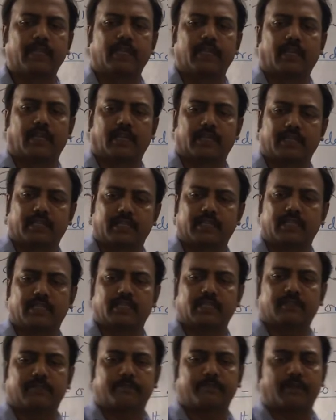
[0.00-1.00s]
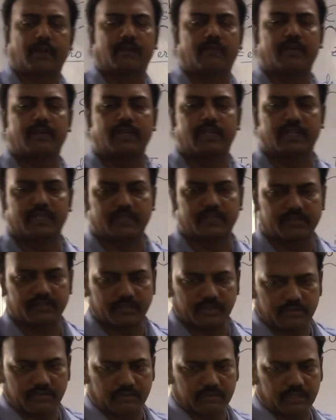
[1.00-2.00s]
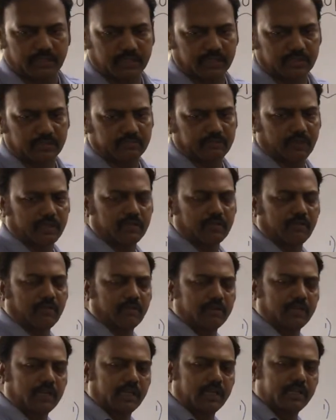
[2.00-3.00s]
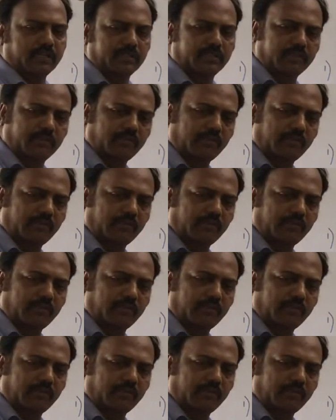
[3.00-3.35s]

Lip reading: And here the power is 0, that is why the order is zero